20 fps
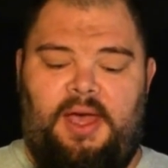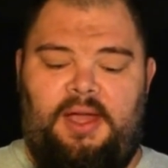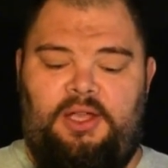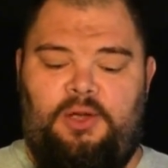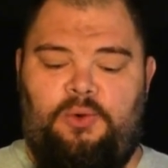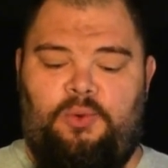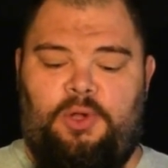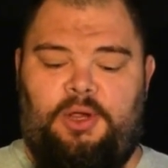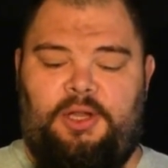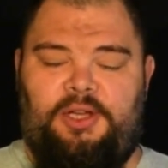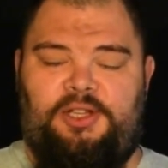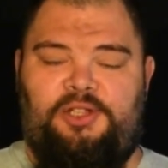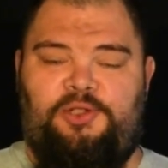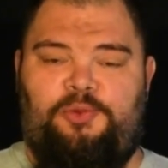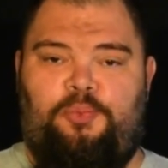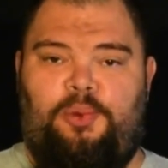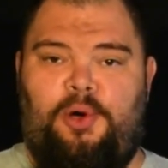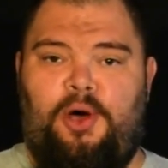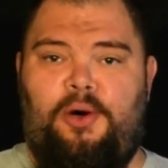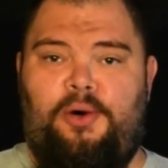and you will
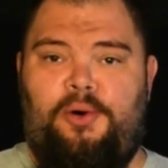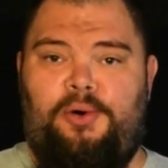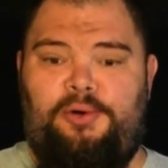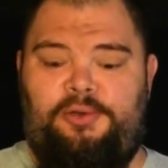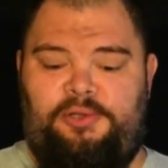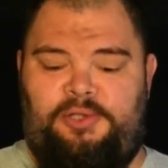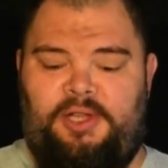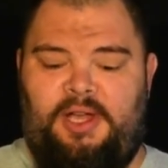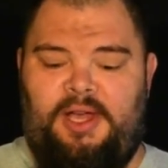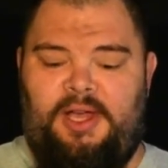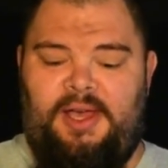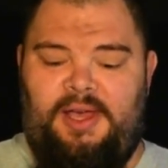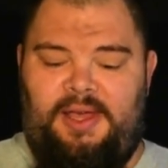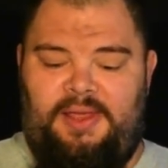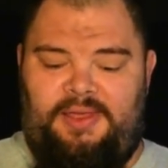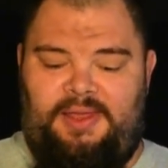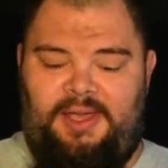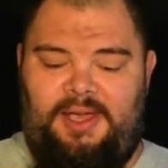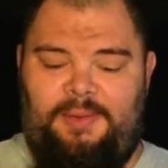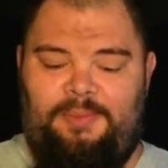expose
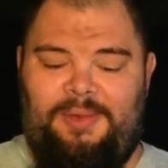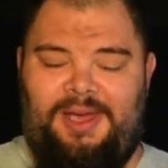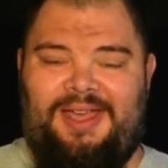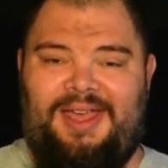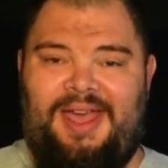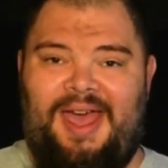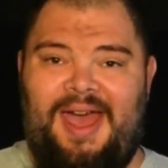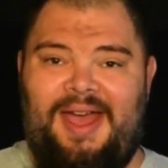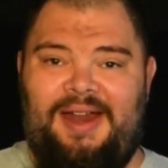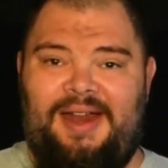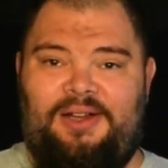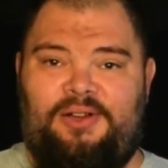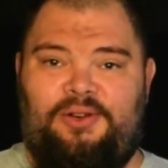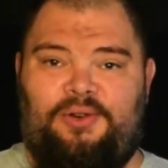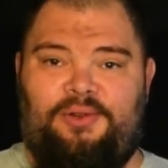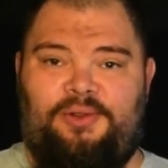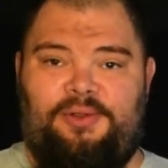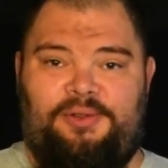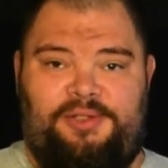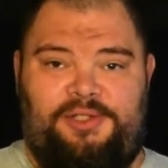the
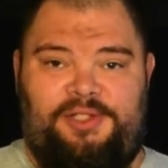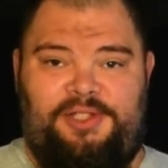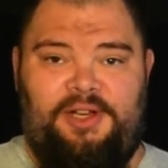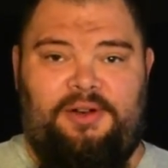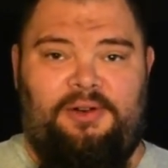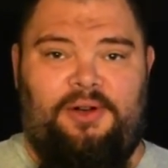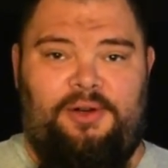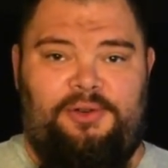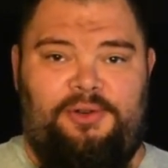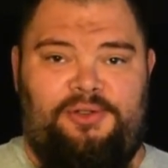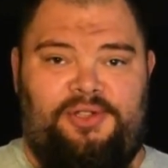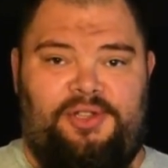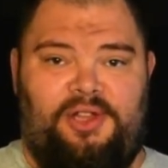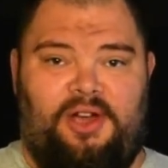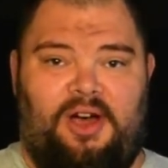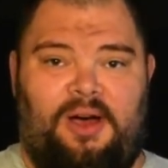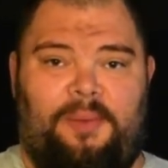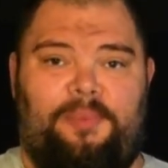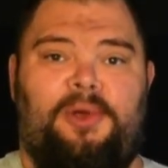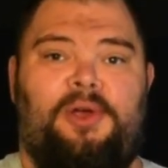mechanical zero
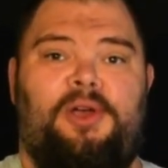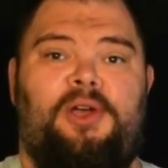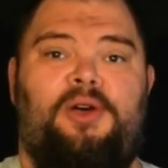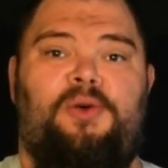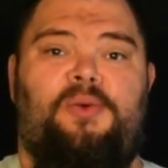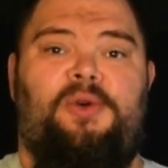stop,